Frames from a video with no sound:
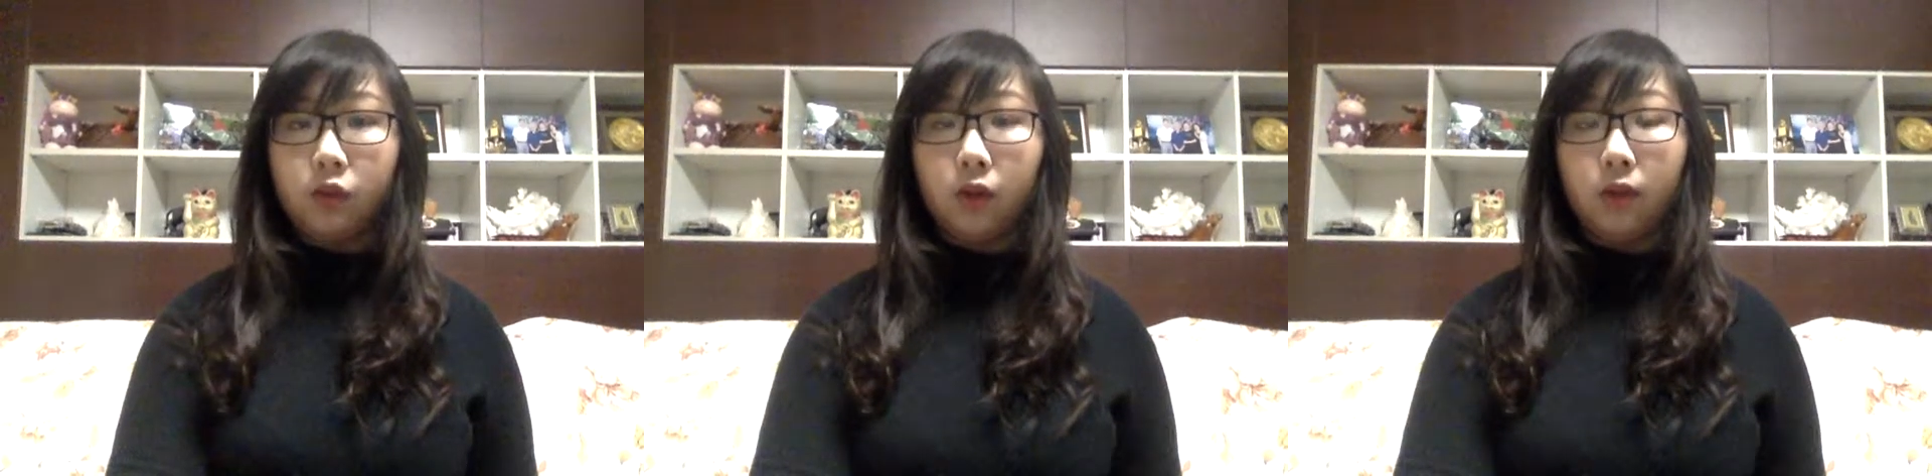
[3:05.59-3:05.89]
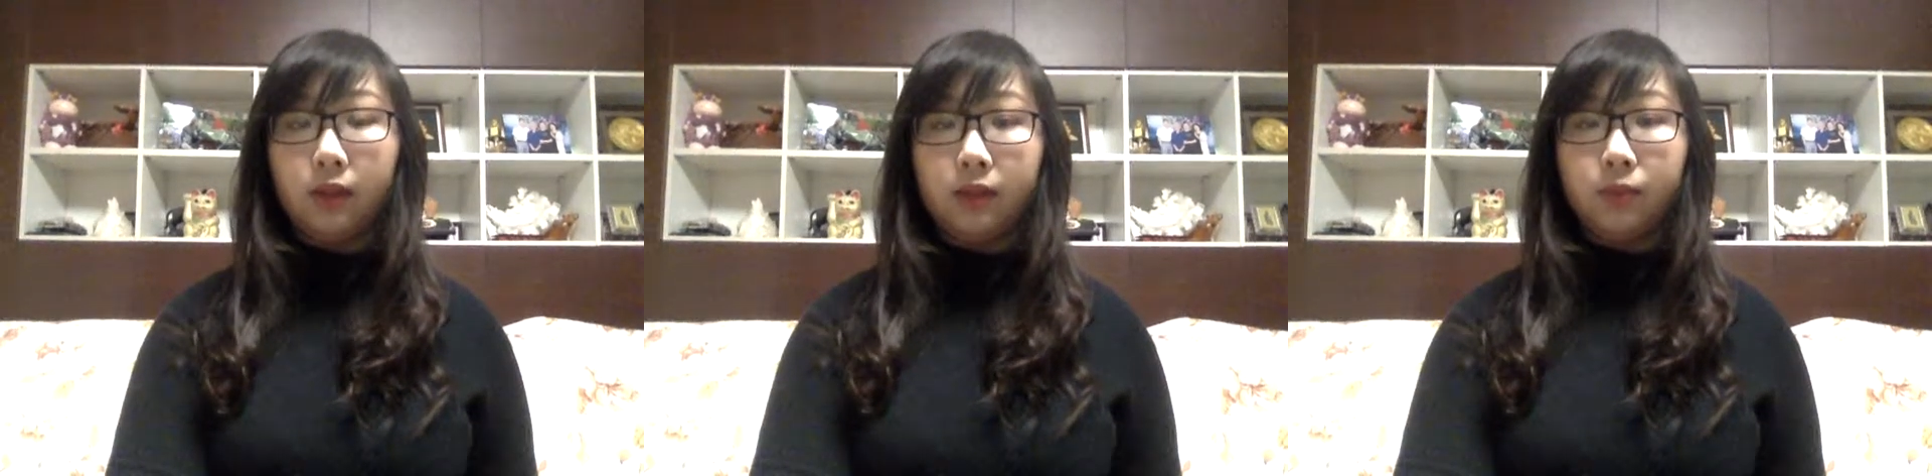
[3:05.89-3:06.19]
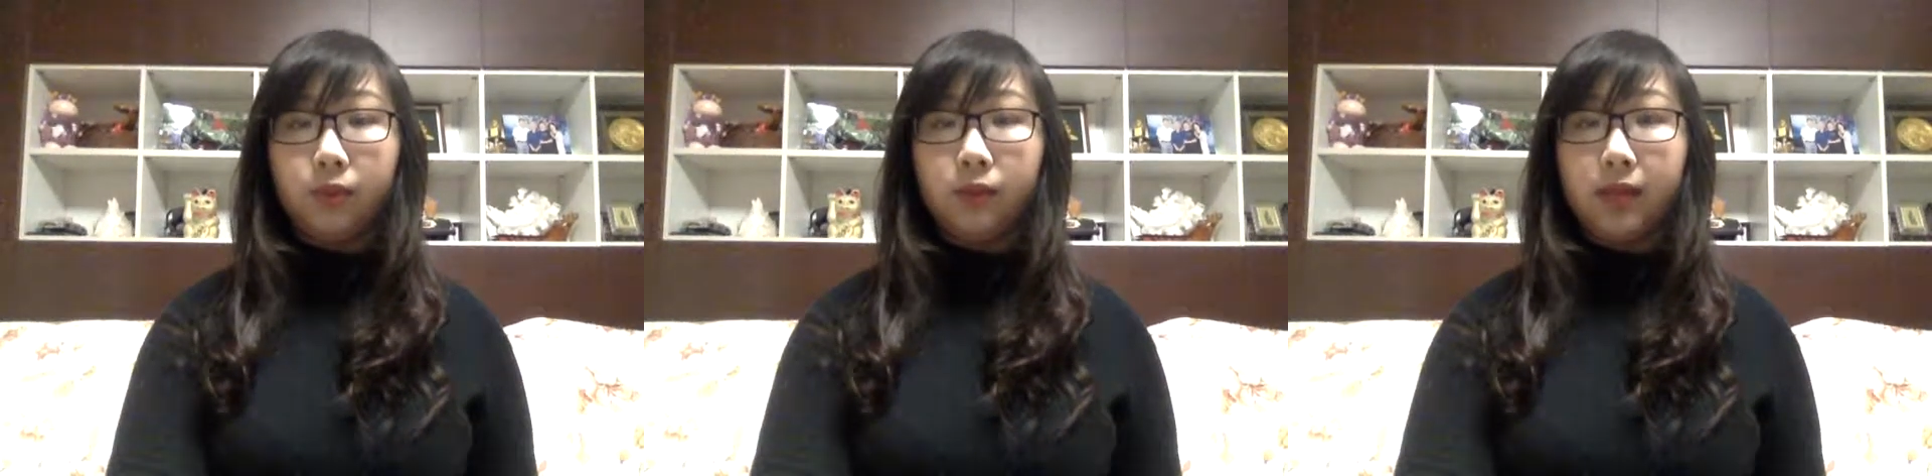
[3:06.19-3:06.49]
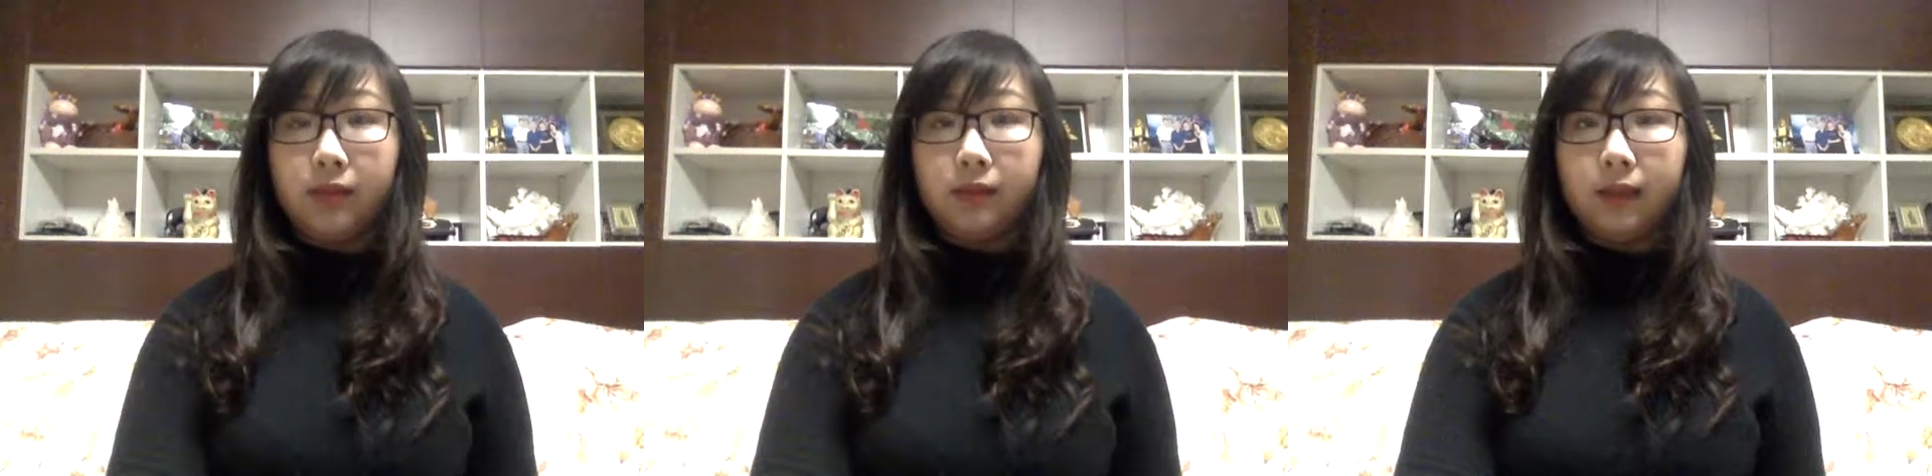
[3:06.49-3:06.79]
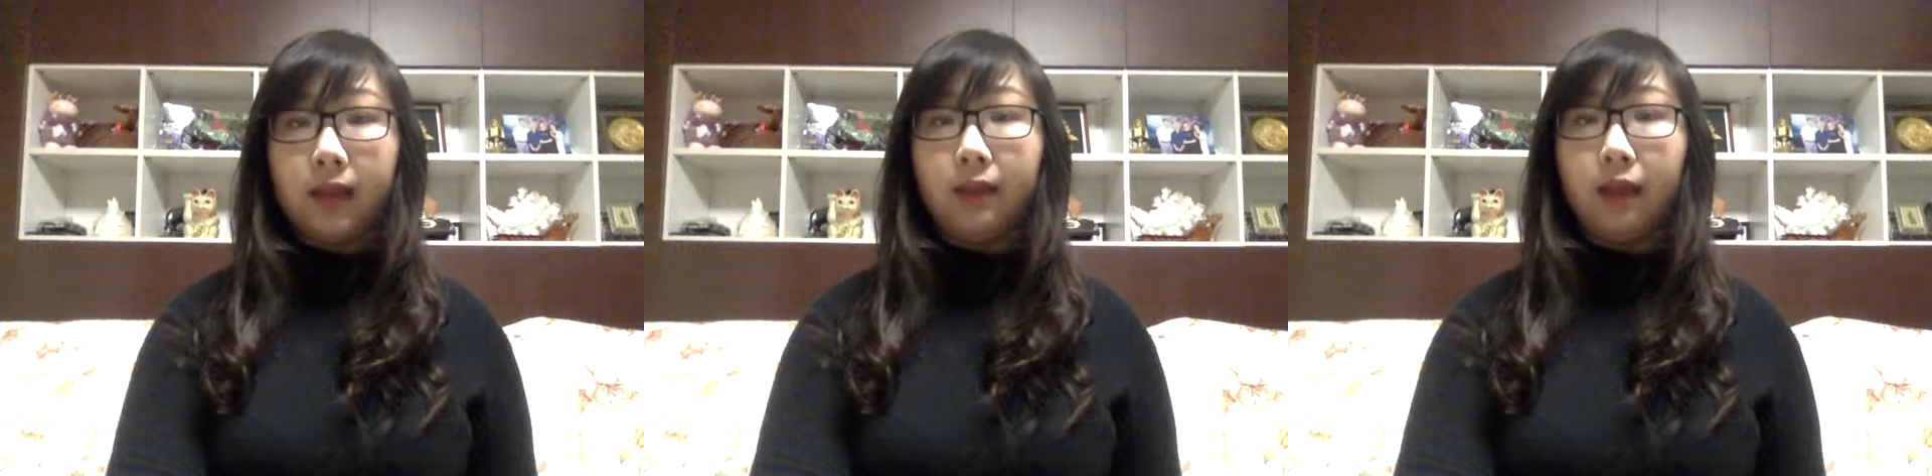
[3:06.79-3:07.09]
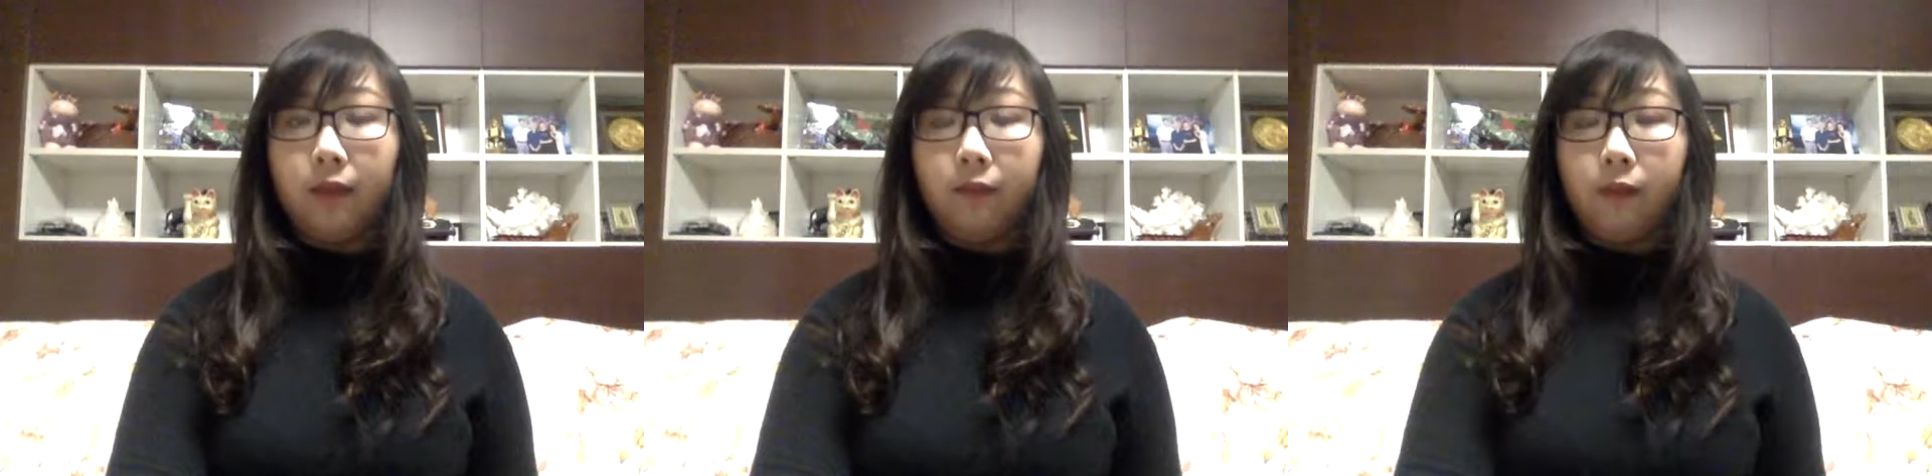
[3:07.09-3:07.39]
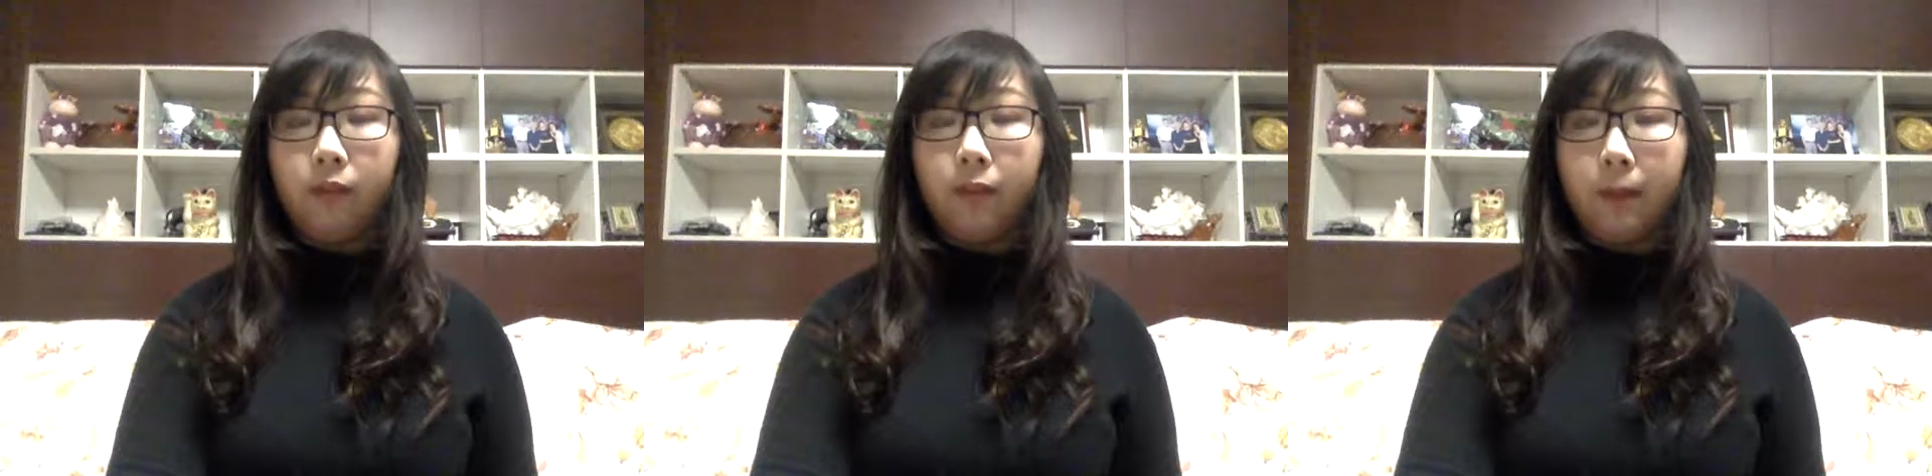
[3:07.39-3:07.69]
through this process and
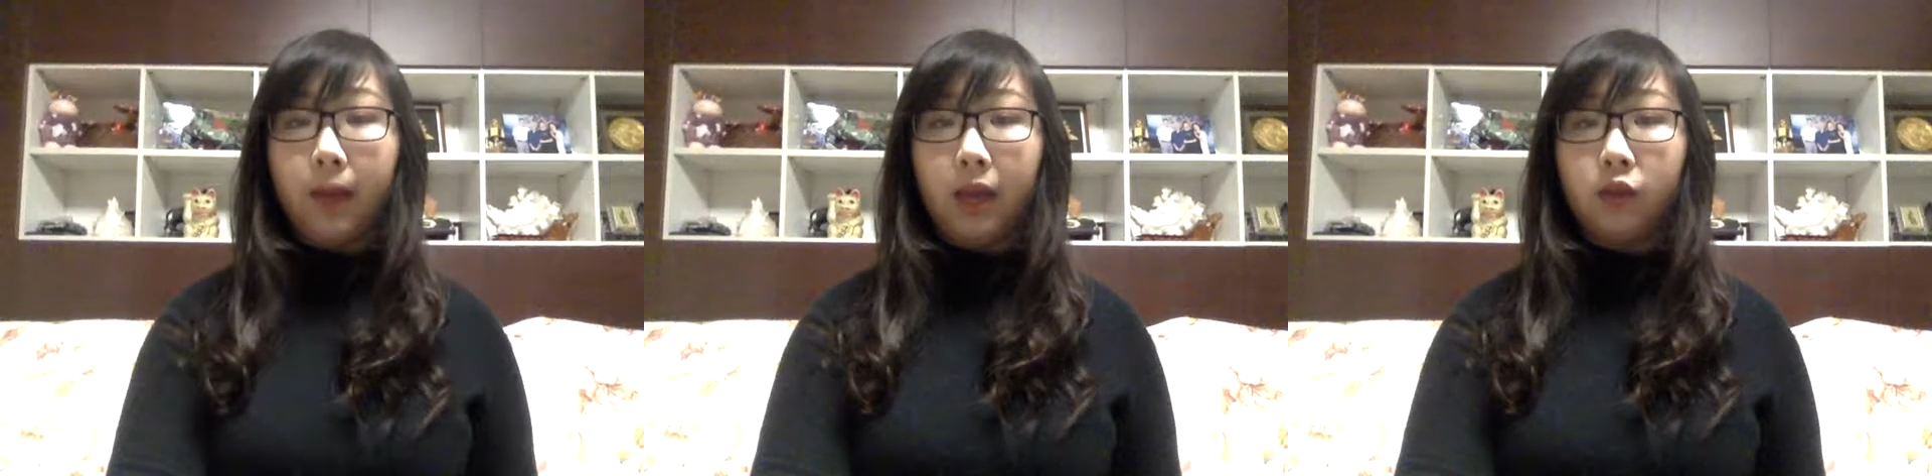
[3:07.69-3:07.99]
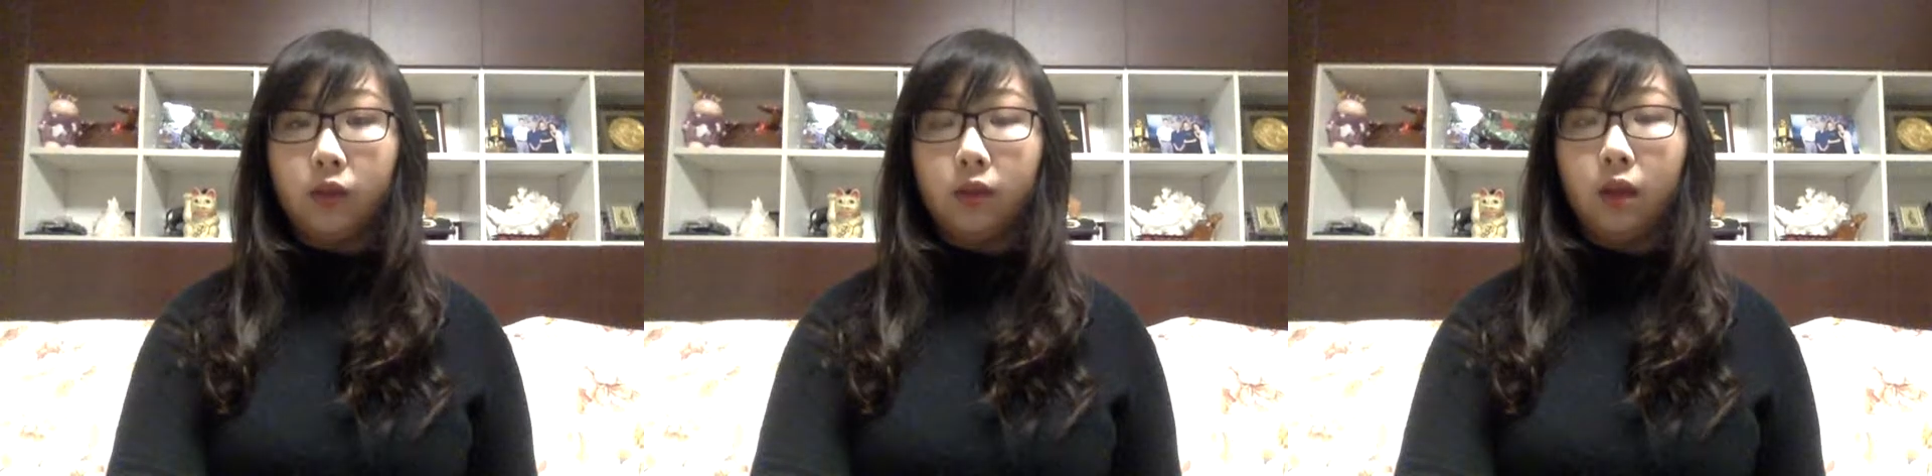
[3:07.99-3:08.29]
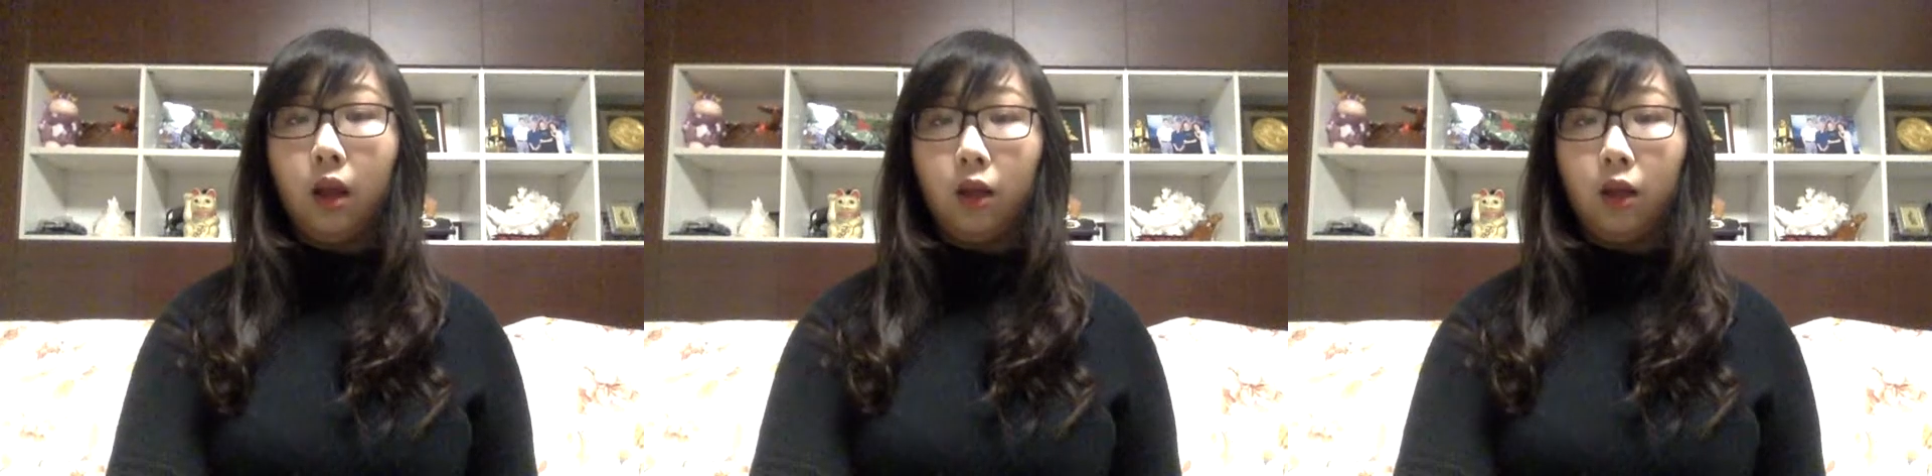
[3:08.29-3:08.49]
affirmed my passion